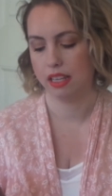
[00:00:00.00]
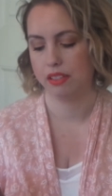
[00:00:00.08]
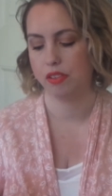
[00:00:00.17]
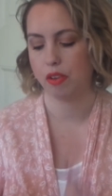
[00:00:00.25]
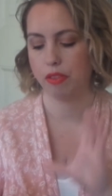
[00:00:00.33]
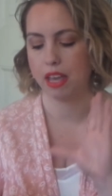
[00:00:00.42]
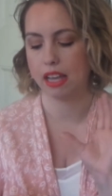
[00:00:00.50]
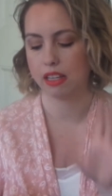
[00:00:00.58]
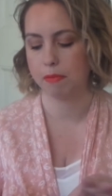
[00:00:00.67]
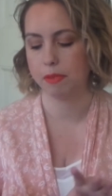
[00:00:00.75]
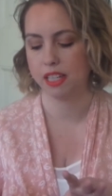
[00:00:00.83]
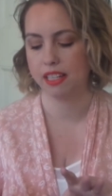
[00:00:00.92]
So that
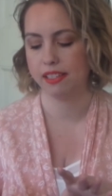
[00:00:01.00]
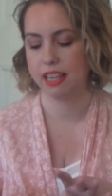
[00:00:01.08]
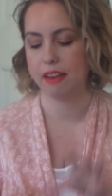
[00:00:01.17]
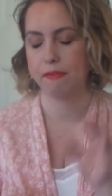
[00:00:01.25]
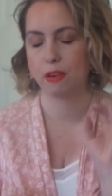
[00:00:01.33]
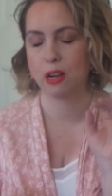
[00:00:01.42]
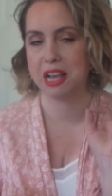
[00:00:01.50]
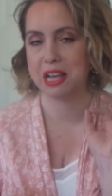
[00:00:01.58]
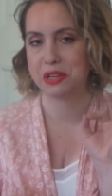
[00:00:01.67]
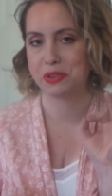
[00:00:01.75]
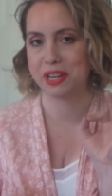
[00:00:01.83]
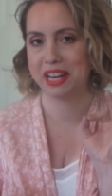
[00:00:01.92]
comes in a set for
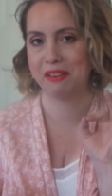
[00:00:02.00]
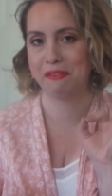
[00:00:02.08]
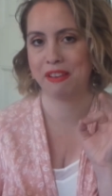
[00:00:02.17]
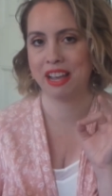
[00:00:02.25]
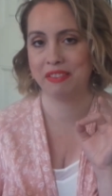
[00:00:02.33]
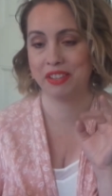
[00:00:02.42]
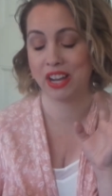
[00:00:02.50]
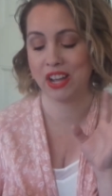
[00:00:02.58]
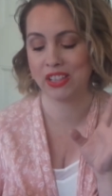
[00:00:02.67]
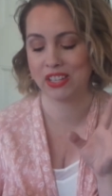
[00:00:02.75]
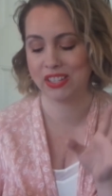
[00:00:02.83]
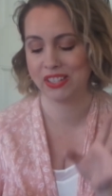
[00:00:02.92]

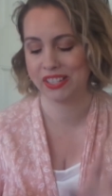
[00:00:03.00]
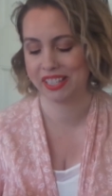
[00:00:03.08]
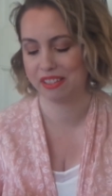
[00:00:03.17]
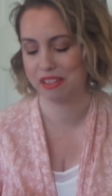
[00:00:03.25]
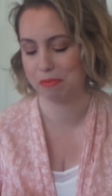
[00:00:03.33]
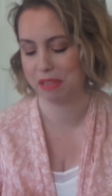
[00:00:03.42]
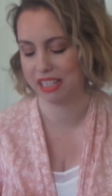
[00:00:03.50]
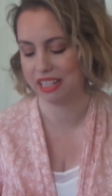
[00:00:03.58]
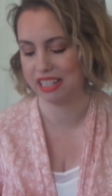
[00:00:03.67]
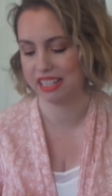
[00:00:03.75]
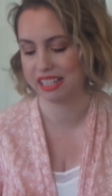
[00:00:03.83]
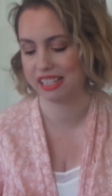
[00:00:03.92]
$105. Oh my
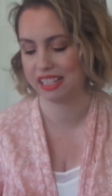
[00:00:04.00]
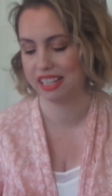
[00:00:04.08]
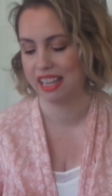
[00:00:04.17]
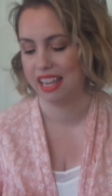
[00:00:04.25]
goodness.